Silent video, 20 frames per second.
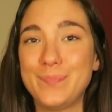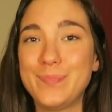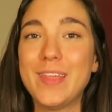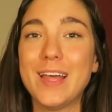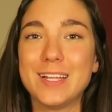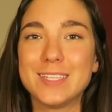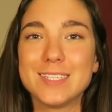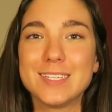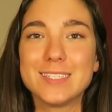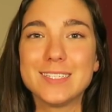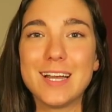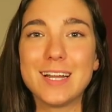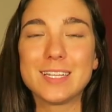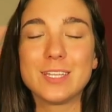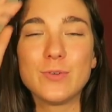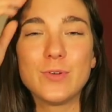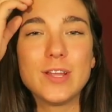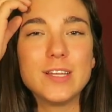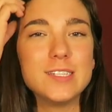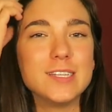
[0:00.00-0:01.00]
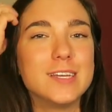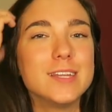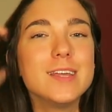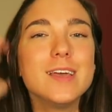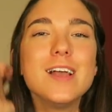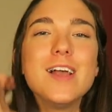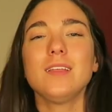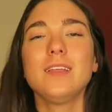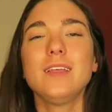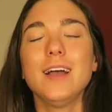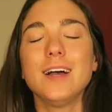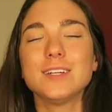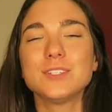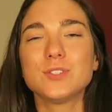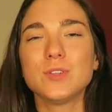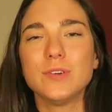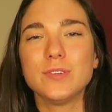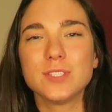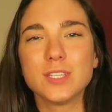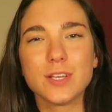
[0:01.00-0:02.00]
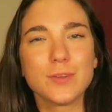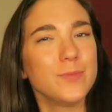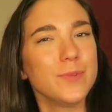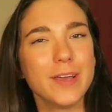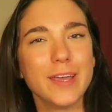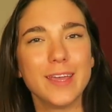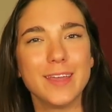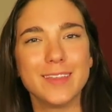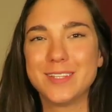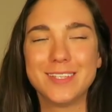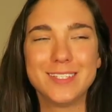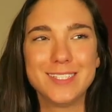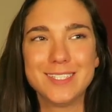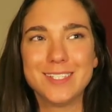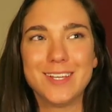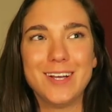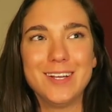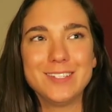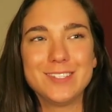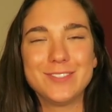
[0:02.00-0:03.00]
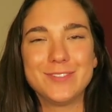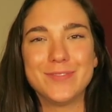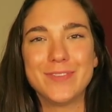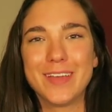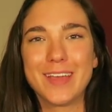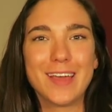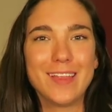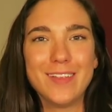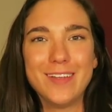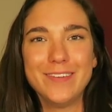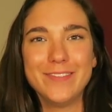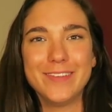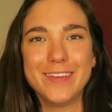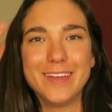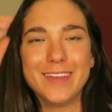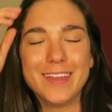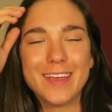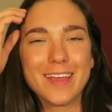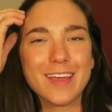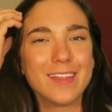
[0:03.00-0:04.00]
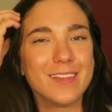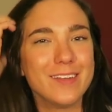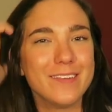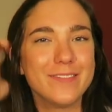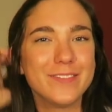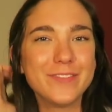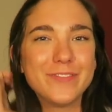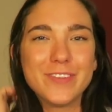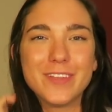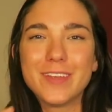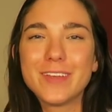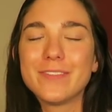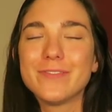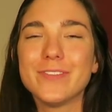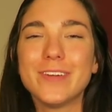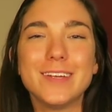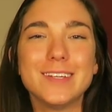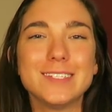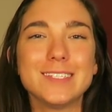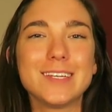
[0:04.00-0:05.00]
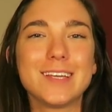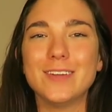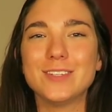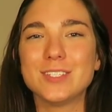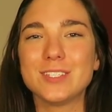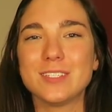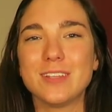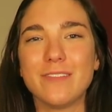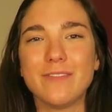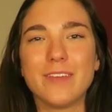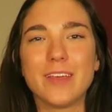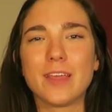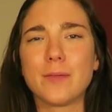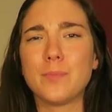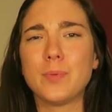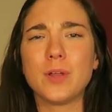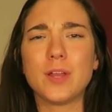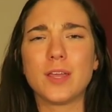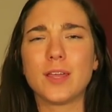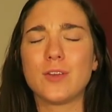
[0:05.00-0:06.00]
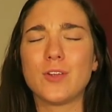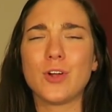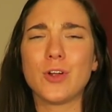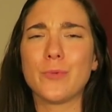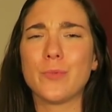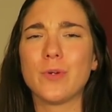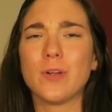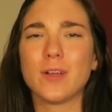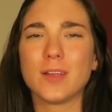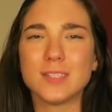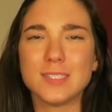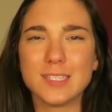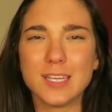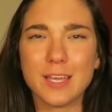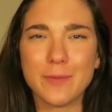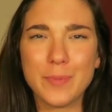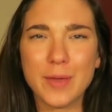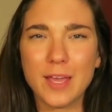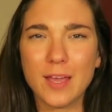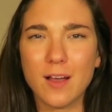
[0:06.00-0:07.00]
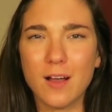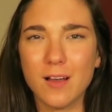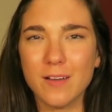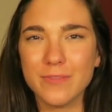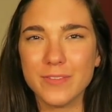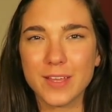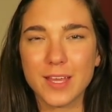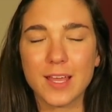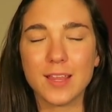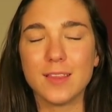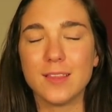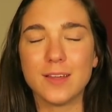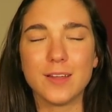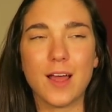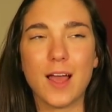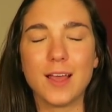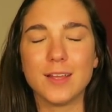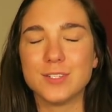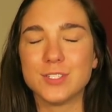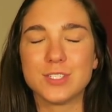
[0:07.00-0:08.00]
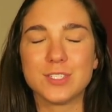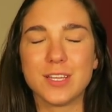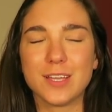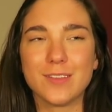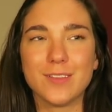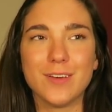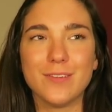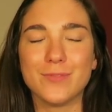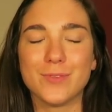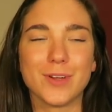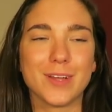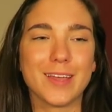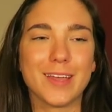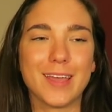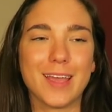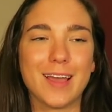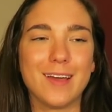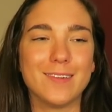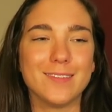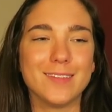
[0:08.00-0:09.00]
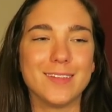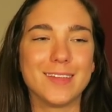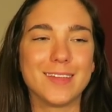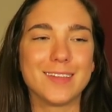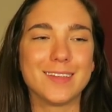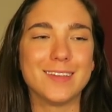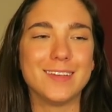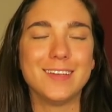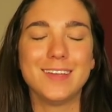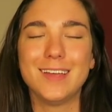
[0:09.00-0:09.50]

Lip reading: That's exactly what I did. Yeah, so I was like, wait, this is awesome. Like, I love it. Like, I love the feeling of racing. I just love like putting in hard work and seeing it pay off. Like, I just like love working out. Like,